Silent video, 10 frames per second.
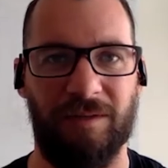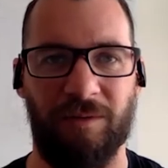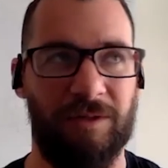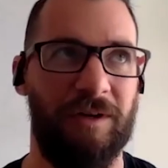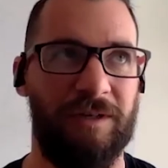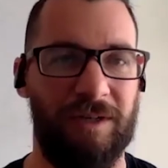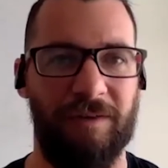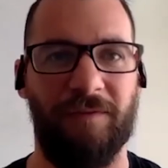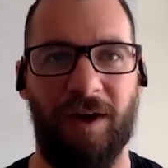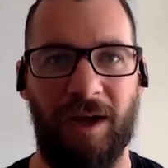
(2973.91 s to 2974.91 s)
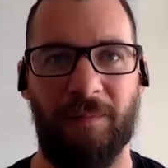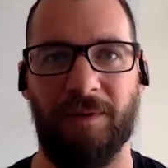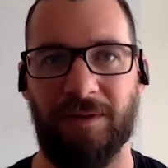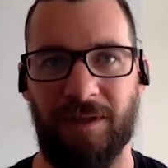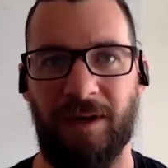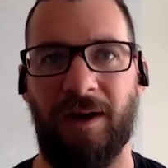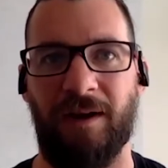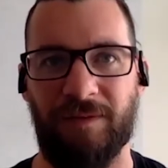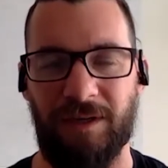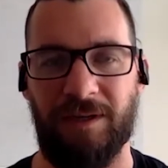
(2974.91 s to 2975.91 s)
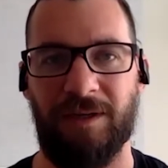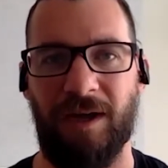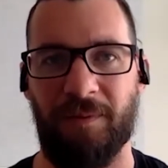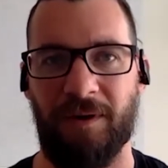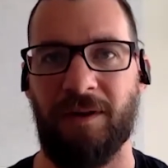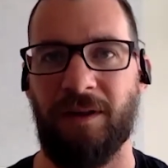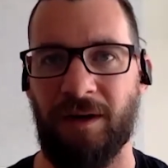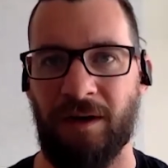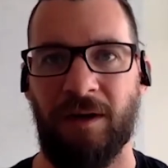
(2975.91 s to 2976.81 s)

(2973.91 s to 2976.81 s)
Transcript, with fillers: or sorry DeFi happens, then NFTs happen, and then